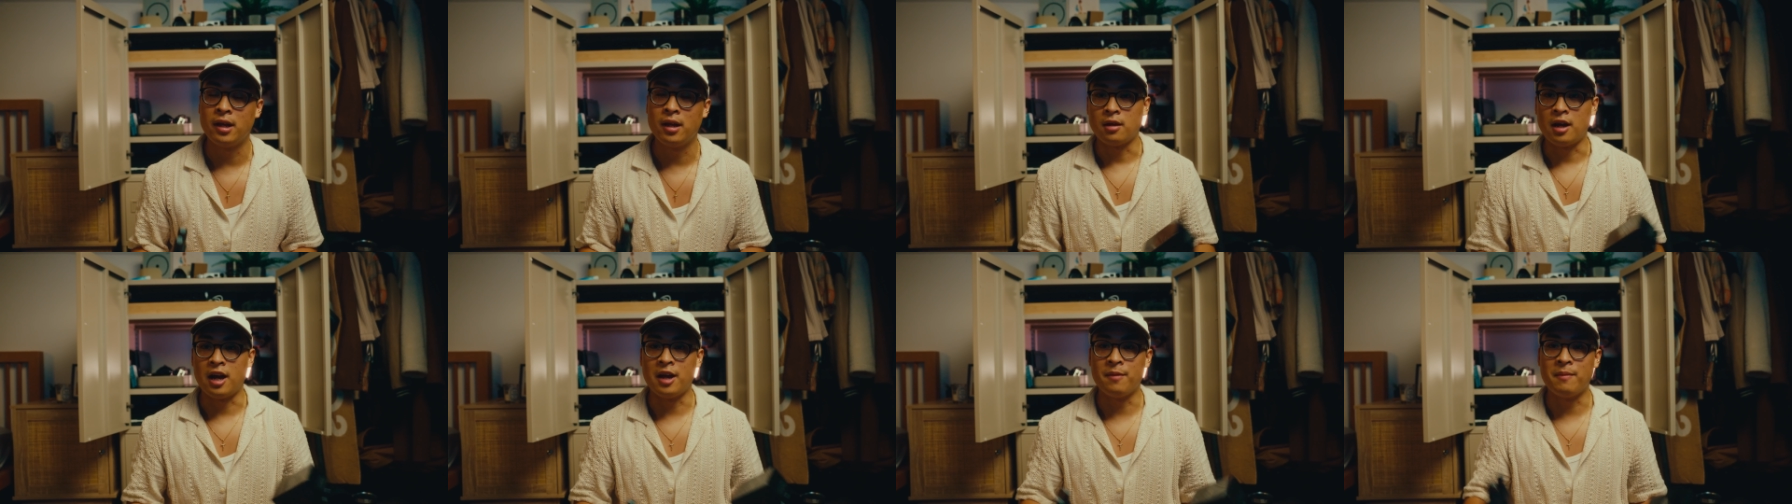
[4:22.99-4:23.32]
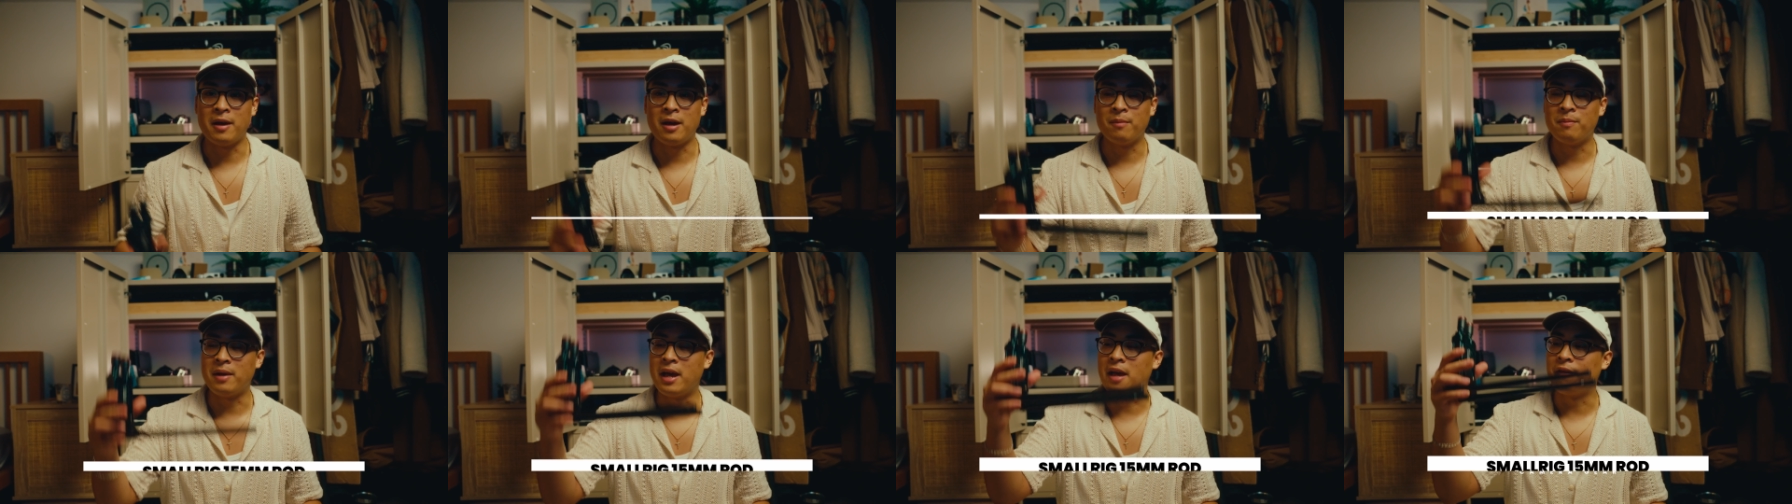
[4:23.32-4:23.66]
I
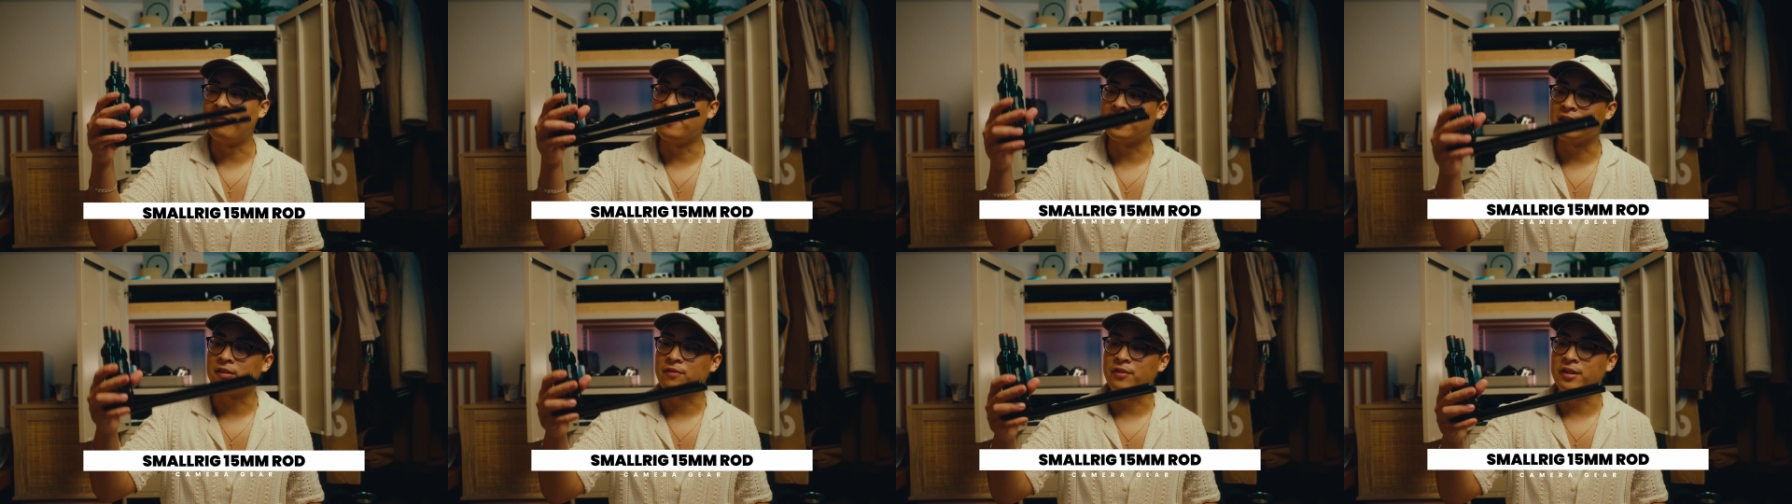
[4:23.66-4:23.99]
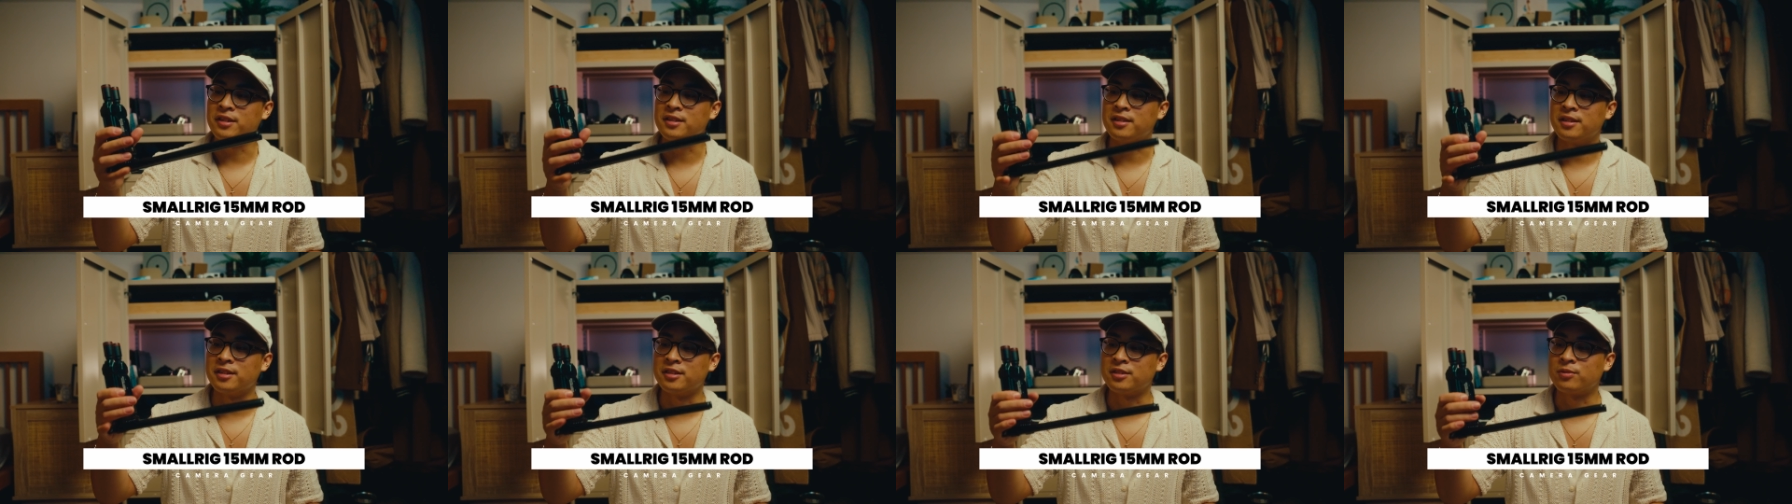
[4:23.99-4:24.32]
mount my
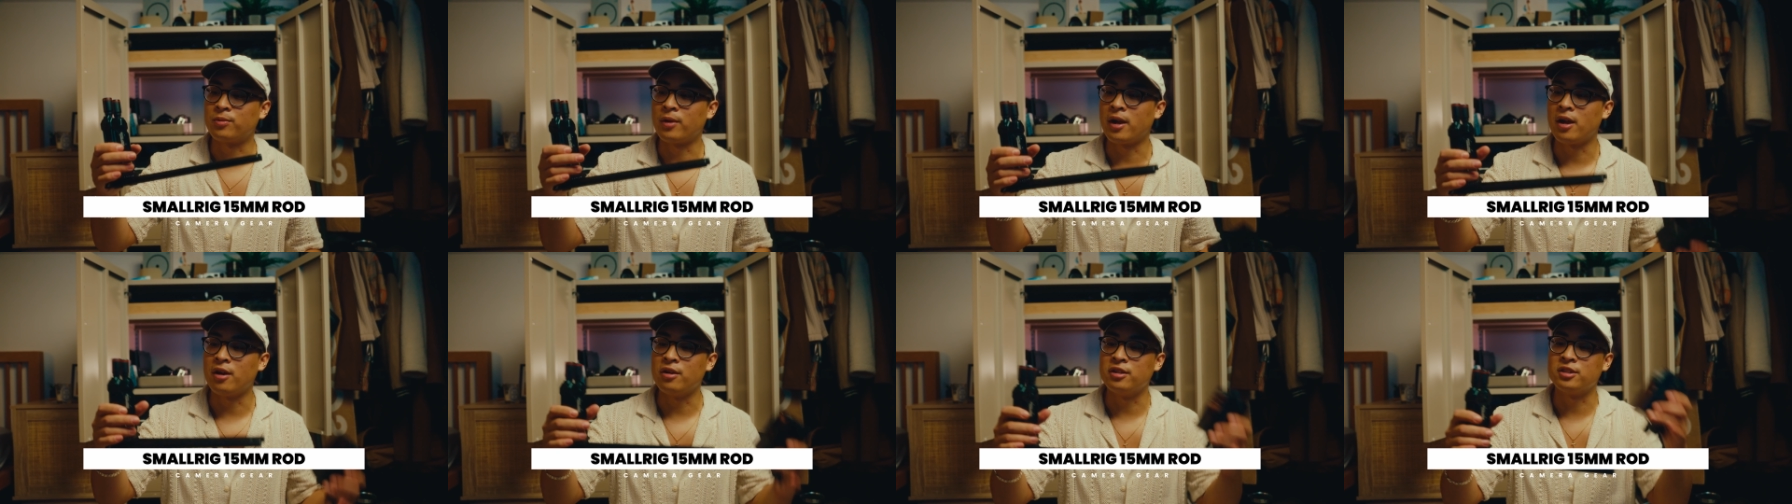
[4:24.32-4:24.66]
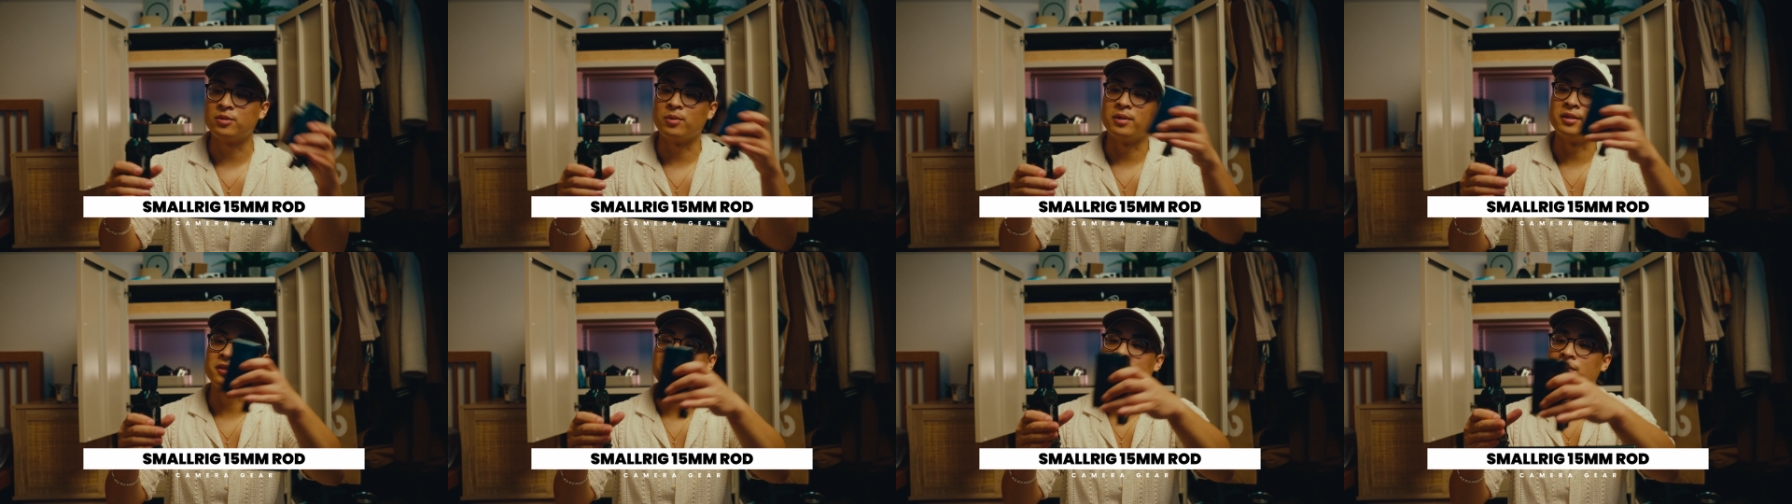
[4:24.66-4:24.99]
FX3 to this rail
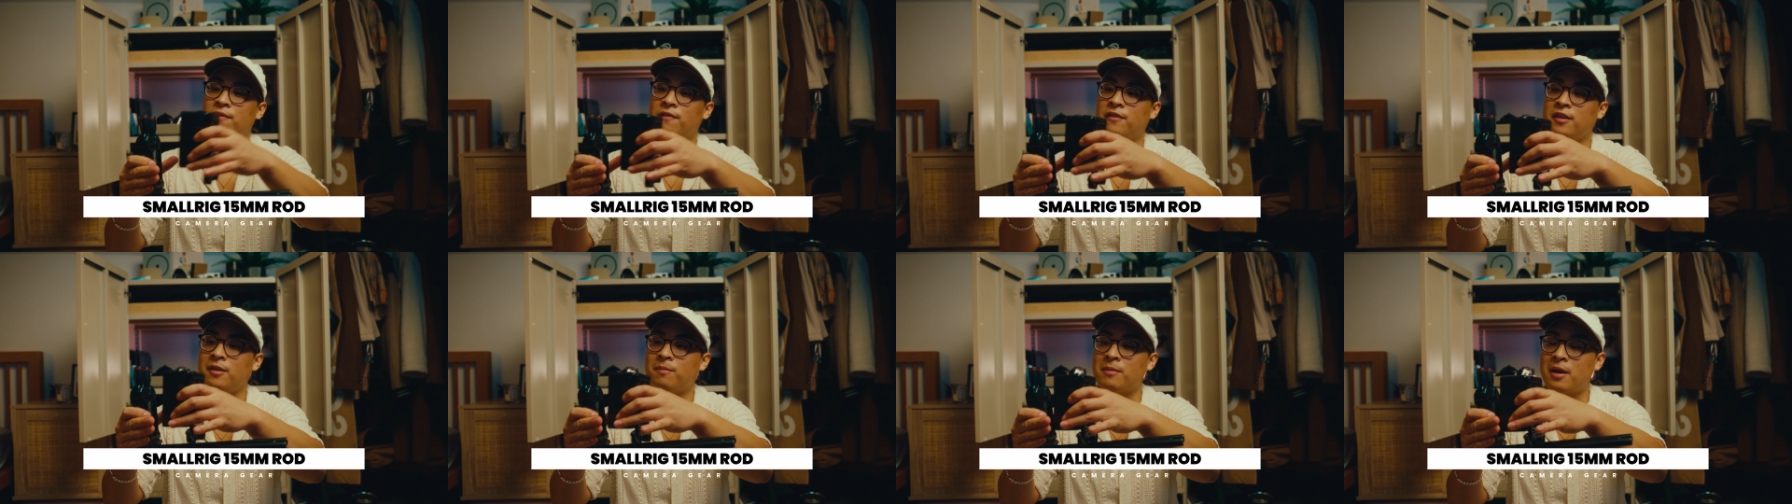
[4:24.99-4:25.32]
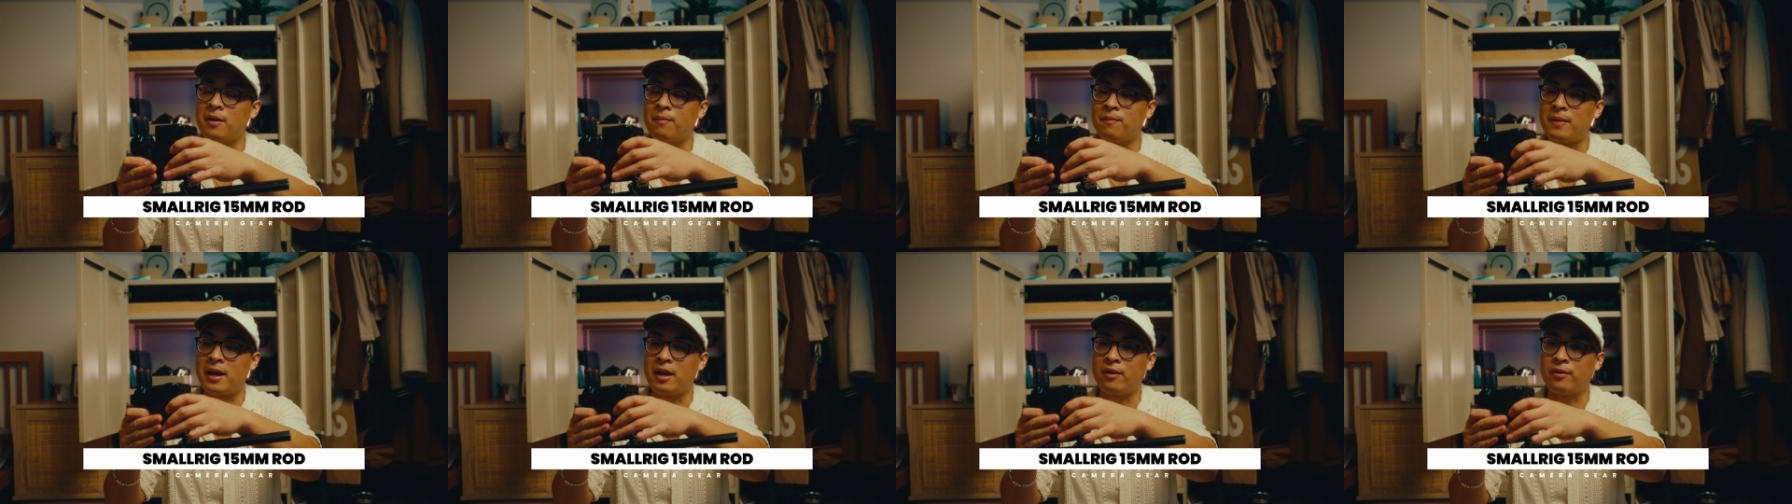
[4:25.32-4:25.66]
as well as the
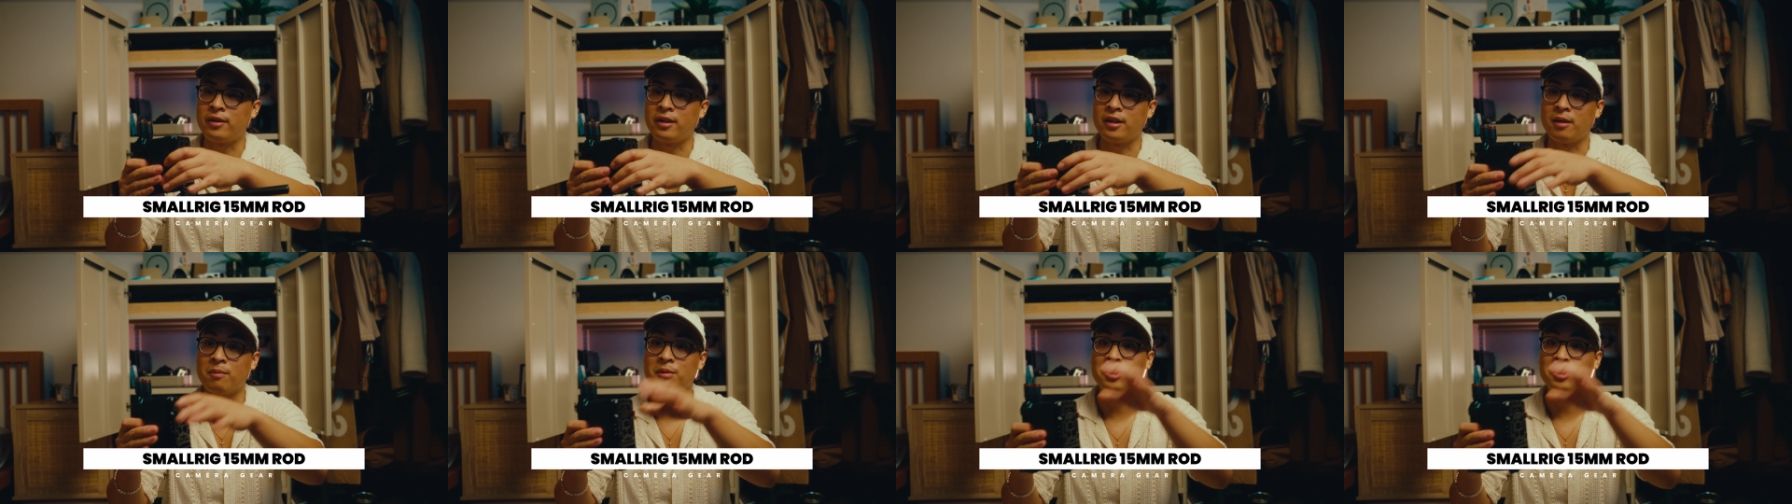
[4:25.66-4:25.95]
V-mount battery.